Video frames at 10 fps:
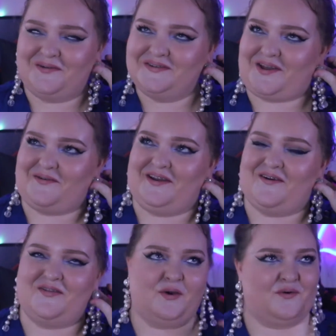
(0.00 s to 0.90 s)
was going
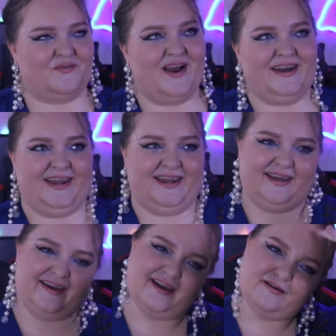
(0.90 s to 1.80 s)
on. They were
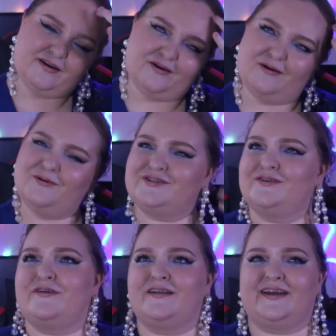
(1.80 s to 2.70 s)
running. It also
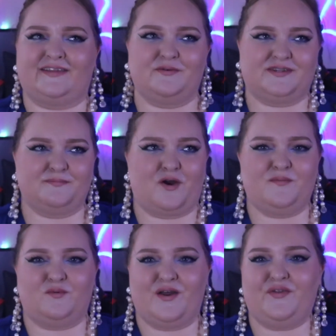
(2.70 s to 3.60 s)
felt like there was a
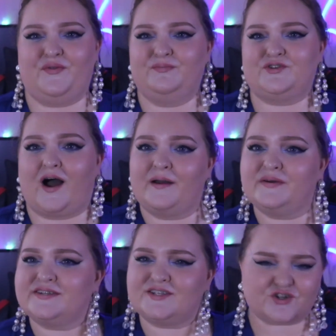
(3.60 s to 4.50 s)
moment where time
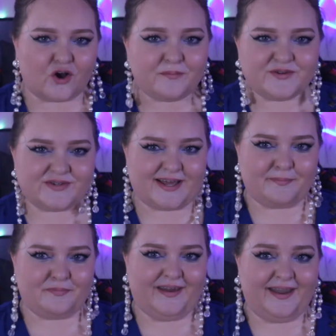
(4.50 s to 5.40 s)
had stopped or
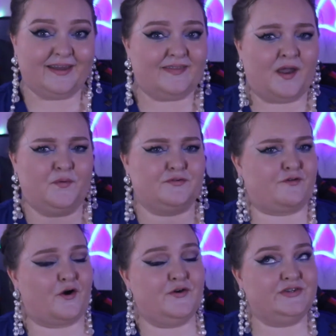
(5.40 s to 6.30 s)
something and they were
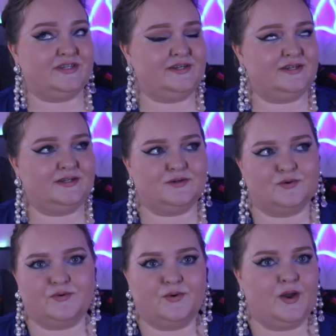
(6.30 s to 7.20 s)
frozen,
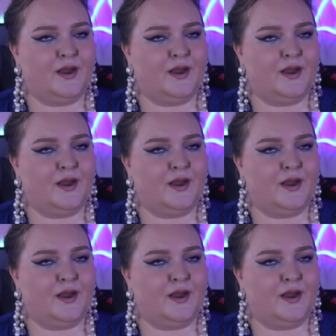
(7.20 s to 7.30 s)
or